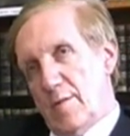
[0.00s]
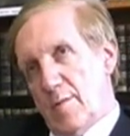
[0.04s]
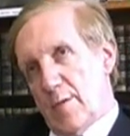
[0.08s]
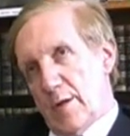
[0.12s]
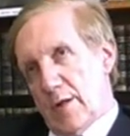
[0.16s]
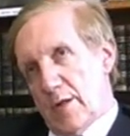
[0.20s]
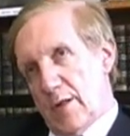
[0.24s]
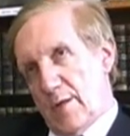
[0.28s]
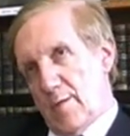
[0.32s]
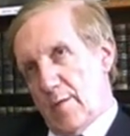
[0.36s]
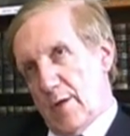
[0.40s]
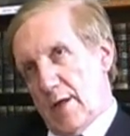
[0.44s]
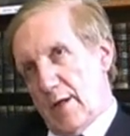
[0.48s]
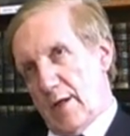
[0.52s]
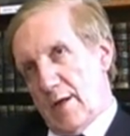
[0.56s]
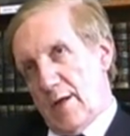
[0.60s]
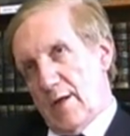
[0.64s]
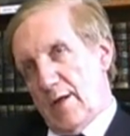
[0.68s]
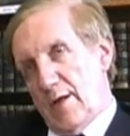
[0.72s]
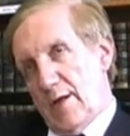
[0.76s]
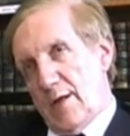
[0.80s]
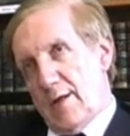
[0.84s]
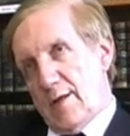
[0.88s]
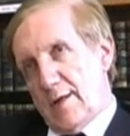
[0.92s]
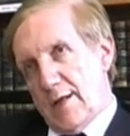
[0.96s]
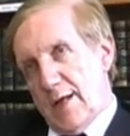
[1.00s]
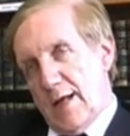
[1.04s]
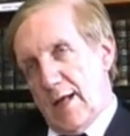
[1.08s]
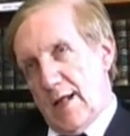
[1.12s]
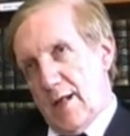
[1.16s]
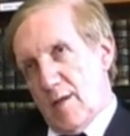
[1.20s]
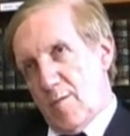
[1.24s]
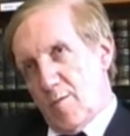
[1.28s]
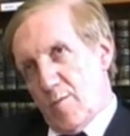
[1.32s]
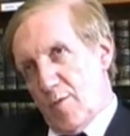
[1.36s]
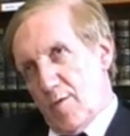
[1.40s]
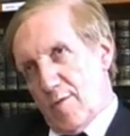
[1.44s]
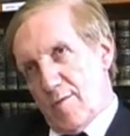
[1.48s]
but where they need the
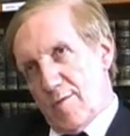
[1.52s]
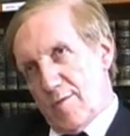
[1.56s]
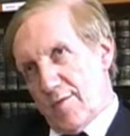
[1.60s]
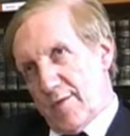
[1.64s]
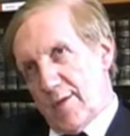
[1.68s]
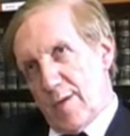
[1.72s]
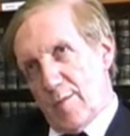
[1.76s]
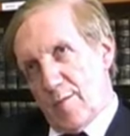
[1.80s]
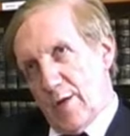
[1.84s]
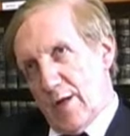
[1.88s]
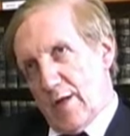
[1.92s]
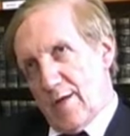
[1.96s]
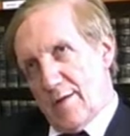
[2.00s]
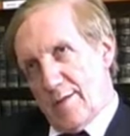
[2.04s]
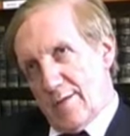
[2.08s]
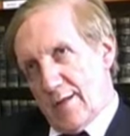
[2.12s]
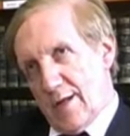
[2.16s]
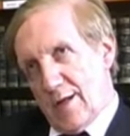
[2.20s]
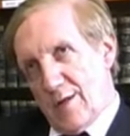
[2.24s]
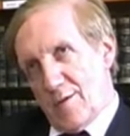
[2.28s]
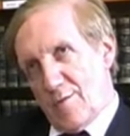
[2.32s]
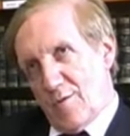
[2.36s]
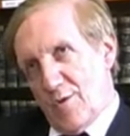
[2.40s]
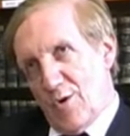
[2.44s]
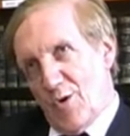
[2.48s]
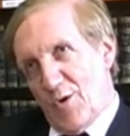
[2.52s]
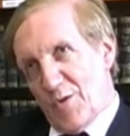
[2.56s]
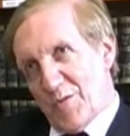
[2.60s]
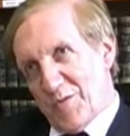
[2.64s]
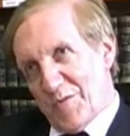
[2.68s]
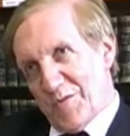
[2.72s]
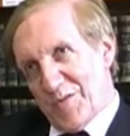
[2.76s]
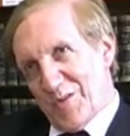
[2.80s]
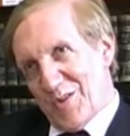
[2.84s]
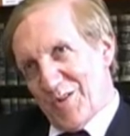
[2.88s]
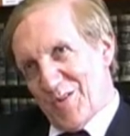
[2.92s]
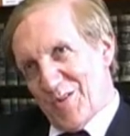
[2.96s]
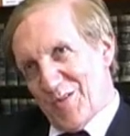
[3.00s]
help of some others, like
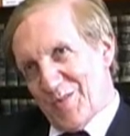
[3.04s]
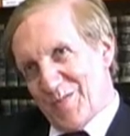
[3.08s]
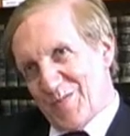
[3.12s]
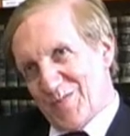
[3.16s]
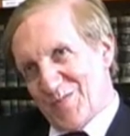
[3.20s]
philosophers.